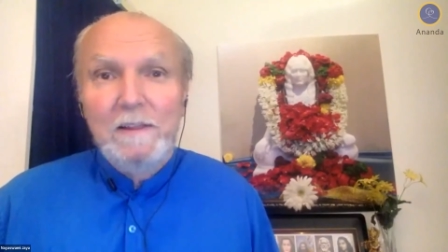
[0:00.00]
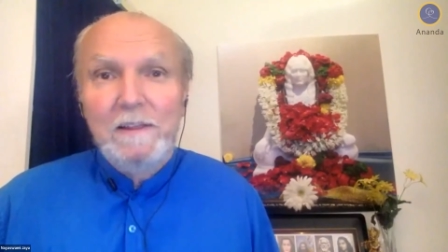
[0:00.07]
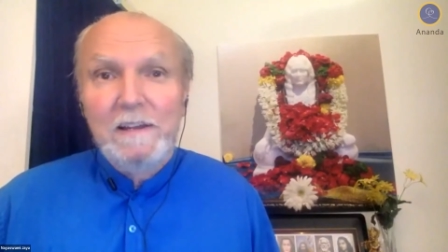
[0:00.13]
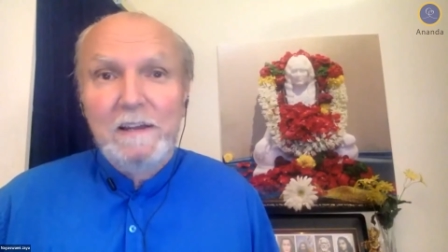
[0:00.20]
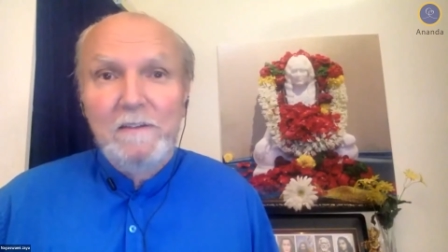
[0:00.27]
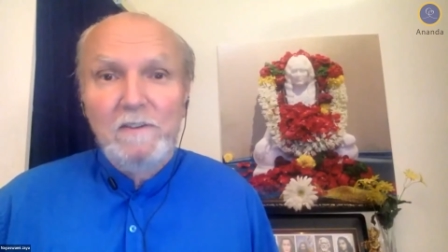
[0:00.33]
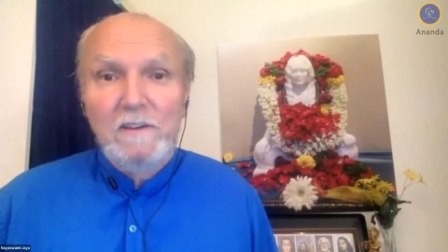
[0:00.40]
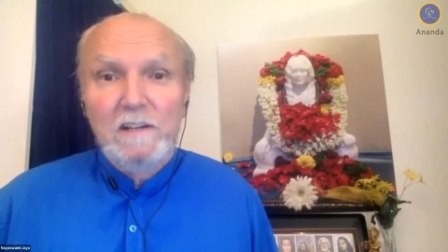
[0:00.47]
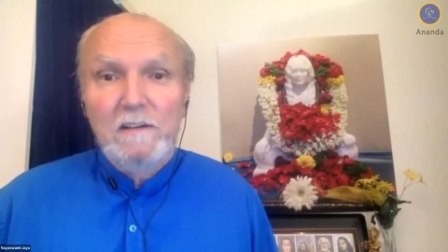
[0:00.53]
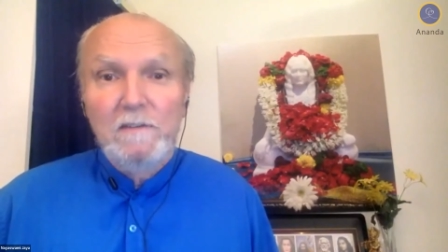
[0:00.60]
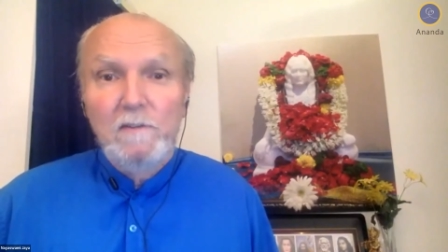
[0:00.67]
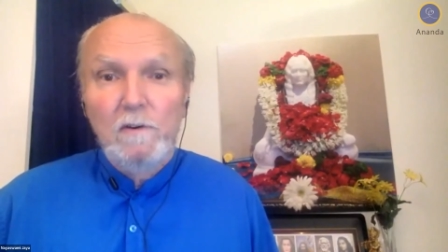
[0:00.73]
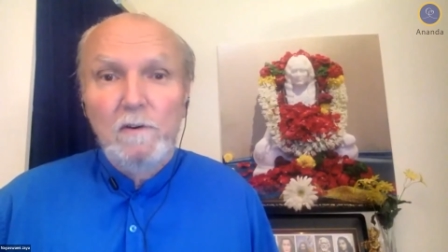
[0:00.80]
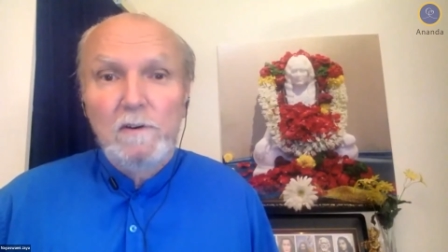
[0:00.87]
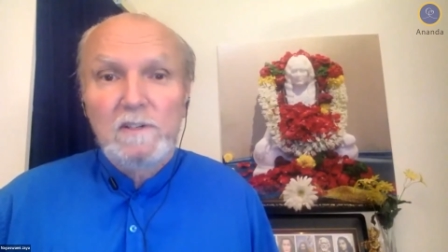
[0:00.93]
the devotee, of
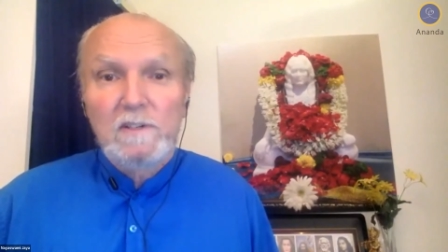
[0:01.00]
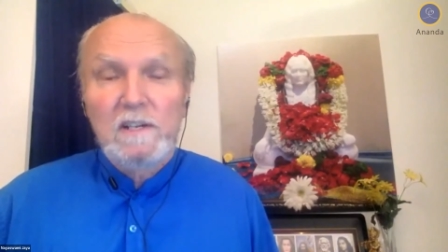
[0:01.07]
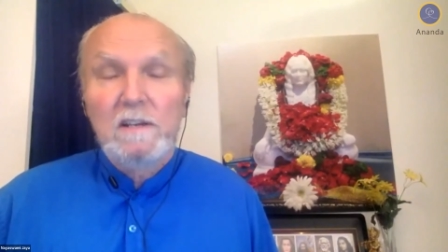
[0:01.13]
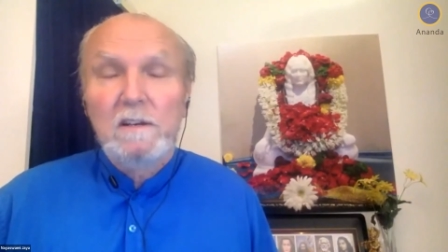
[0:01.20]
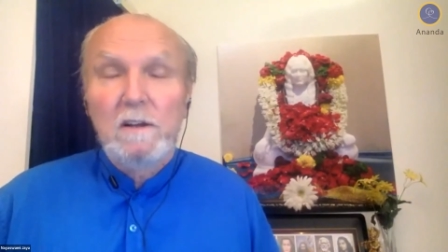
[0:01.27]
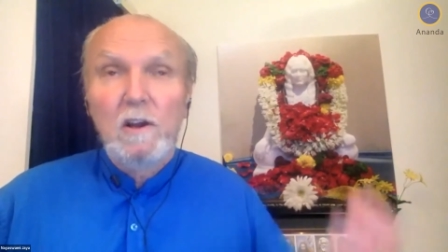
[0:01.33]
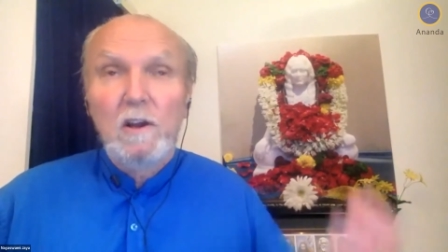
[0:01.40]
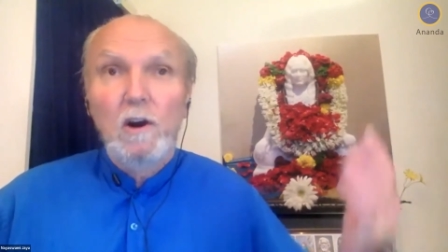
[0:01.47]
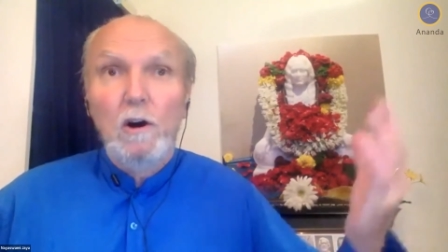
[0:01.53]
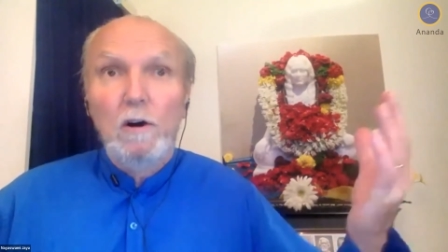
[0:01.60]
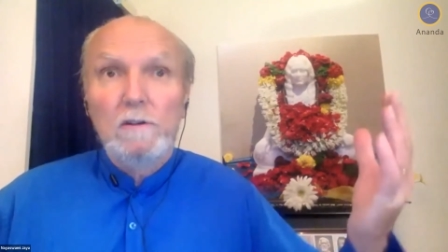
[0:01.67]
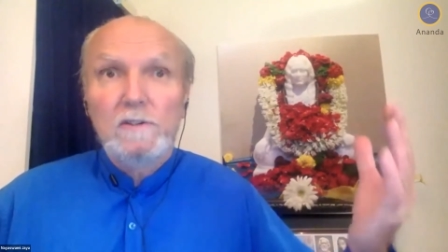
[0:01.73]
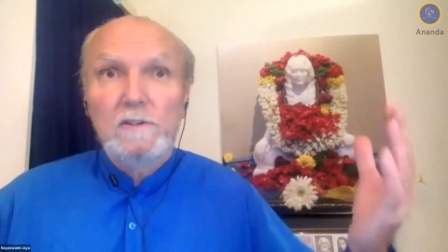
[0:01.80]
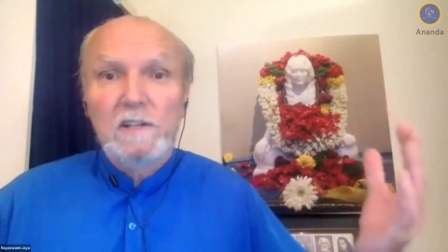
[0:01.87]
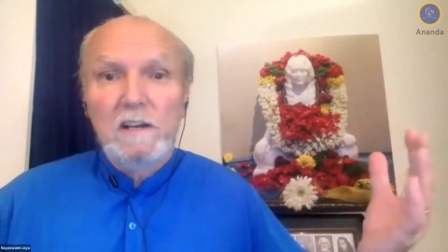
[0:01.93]
course,
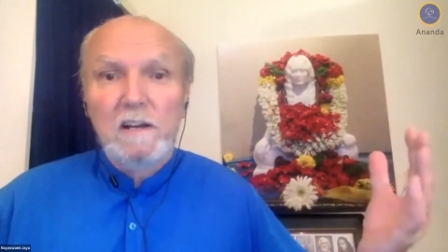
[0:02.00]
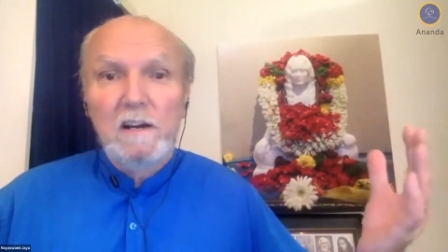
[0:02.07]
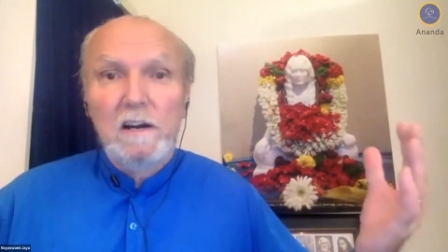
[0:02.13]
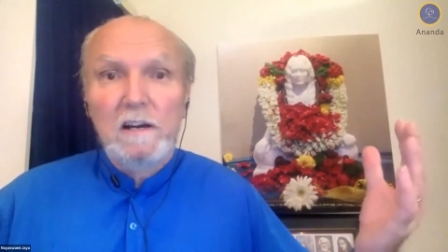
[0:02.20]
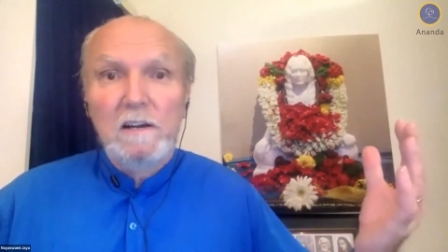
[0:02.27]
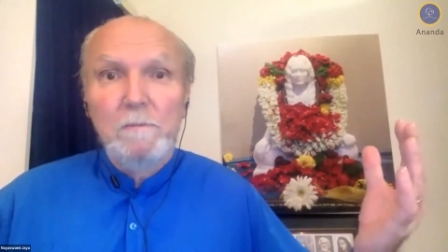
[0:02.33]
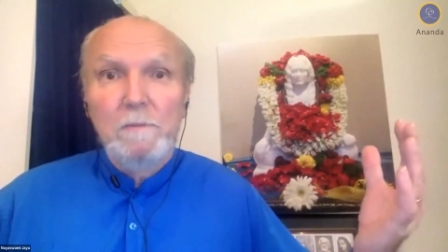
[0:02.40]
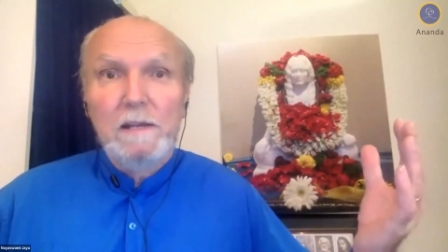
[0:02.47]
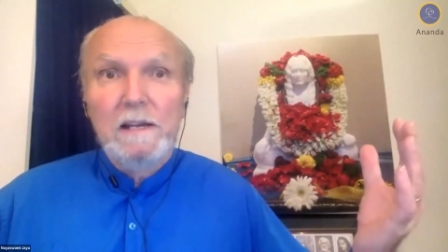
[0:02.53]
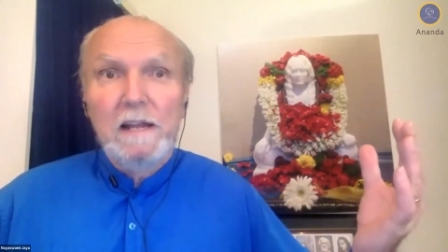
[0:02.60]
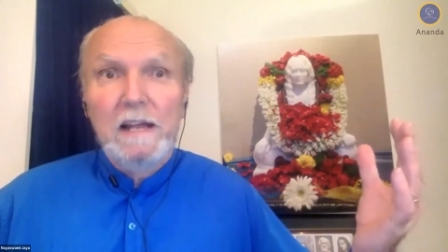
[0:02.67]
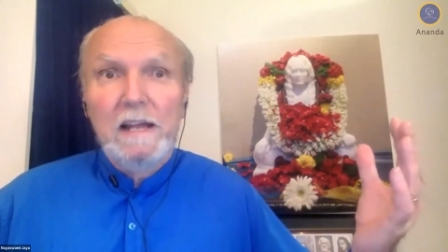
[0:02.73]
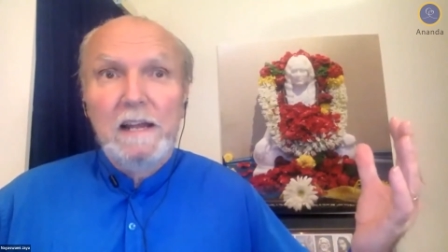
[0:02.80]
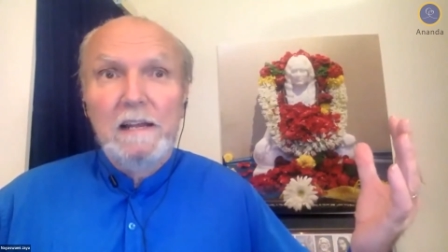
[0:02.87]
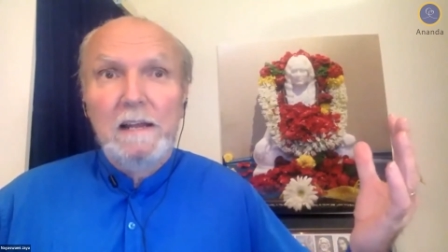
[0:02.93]
calls to God,
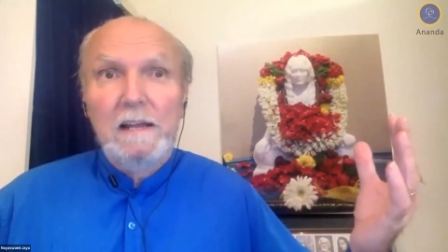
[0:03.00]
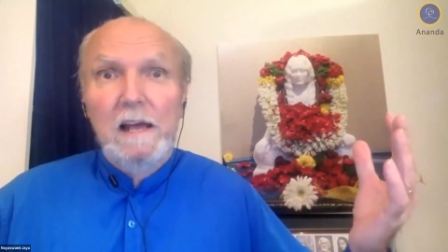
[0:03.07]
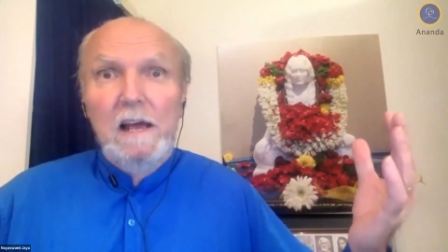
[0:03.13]
and